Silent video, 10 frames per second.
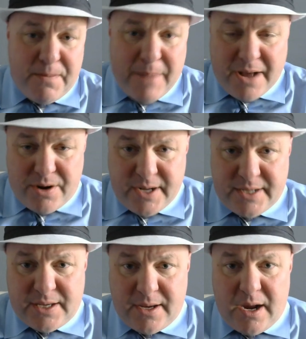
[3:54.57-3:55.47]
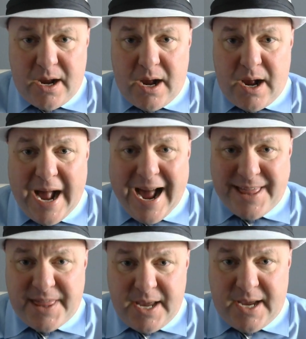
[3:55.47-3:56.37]
The modernists, I
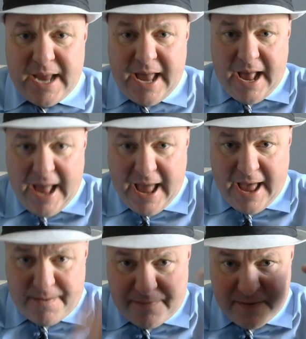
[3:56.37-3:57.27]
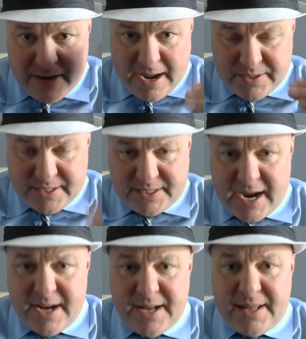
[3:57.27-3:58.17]
think, have now
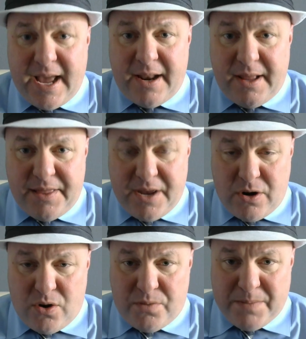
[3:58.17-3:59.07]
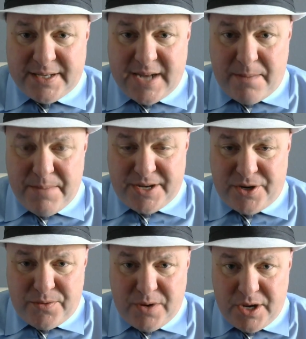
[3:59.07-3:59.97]
decided that their goal must not be
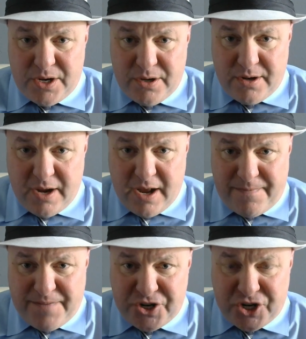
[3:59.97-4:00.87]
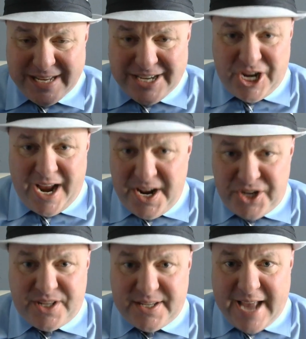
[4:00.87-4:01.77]
to officially
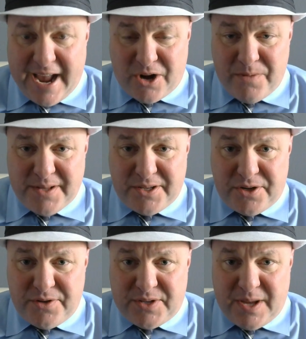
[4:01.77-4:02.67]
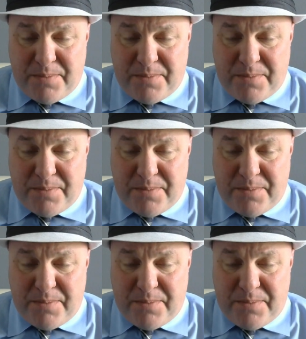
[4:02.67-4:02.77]
change the sacraments to